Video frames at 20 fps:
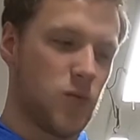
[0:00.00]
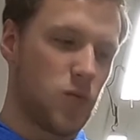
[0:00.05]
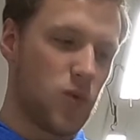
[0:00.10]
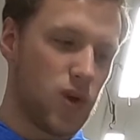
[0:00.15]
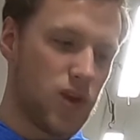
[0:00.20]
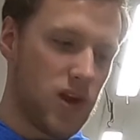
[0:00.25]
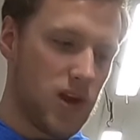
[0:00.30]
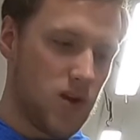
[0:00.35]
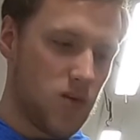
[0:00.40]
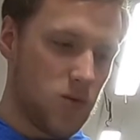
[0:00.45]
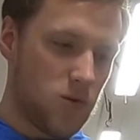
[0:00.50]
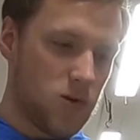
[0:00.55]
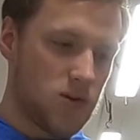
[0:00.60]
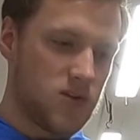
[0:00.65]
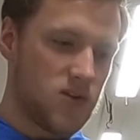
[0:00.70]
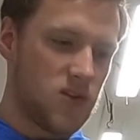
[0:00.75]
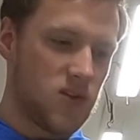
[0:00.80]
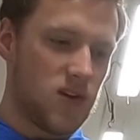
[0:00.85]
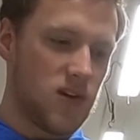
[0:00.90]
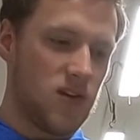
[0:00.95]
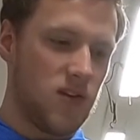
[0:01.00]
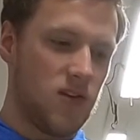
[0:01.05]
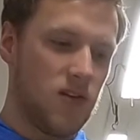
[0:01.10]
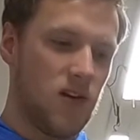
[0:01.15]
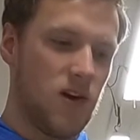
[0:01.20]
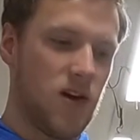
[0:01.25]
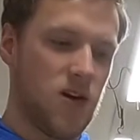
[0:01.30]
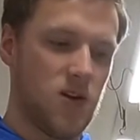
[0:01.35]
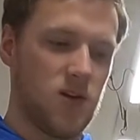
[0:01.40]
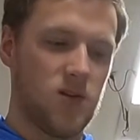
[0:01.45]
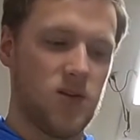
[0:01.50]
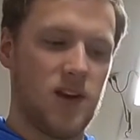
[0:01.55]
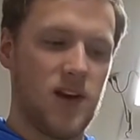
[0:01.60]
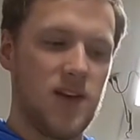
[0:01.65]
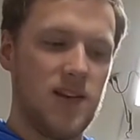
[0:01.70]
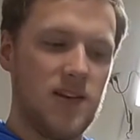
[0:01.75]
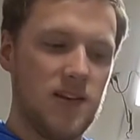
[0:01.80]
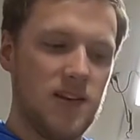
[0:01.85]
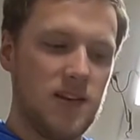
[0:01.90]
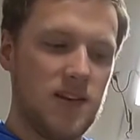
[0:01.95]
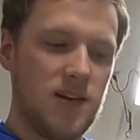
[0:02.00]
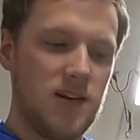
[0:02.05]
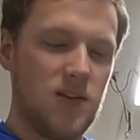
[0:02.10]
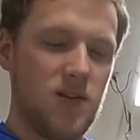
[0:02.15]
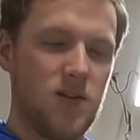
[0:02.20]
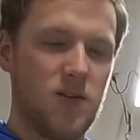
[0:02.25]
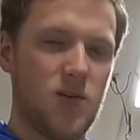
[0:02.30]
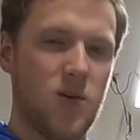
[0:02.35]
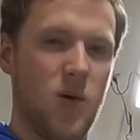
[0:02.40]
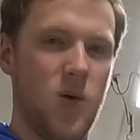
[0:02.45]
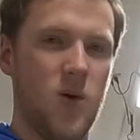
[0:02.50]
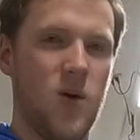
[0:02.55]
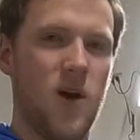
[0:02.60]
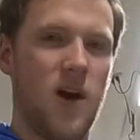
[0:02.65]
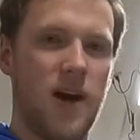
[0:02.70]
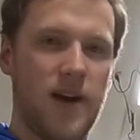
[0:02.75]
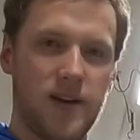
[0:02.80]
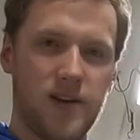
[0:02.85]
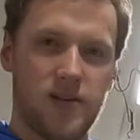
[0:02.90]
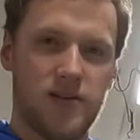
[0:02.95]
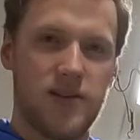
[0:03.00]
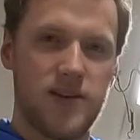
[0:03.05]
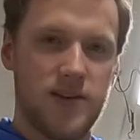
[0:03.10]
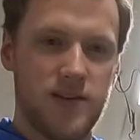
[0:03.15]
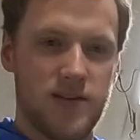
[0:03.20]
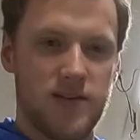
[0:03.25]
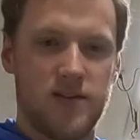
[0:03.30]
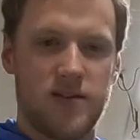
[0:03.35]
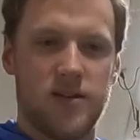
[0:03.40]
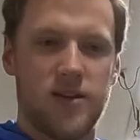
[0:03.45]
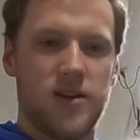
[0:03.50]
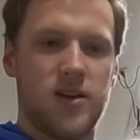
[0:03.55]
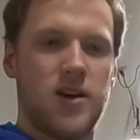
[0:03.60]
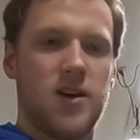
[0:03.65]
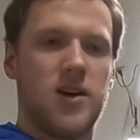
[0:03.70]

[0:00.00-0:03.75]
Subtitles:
Related words to this are laziness or idleness.